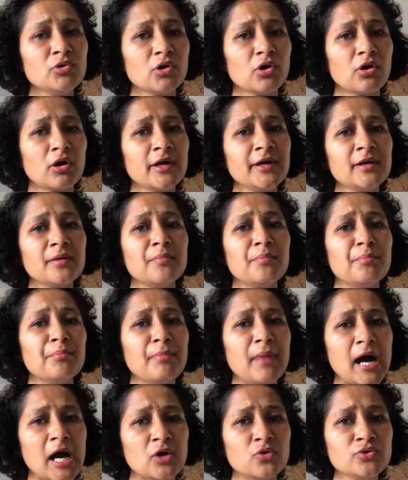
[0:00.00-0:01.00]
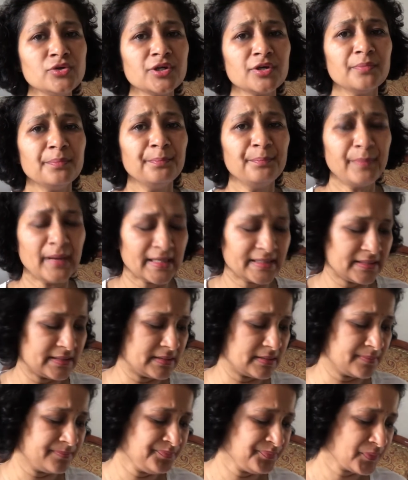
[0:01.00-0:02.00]
Lord
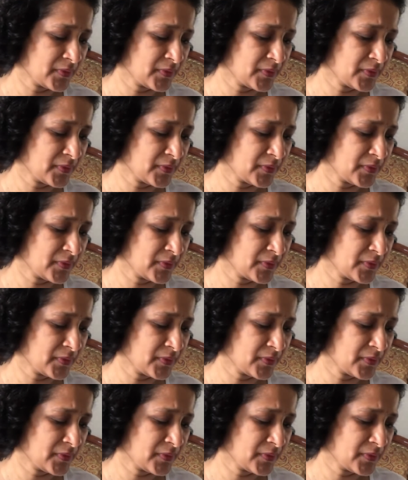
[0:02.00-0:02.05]
Mountbatten.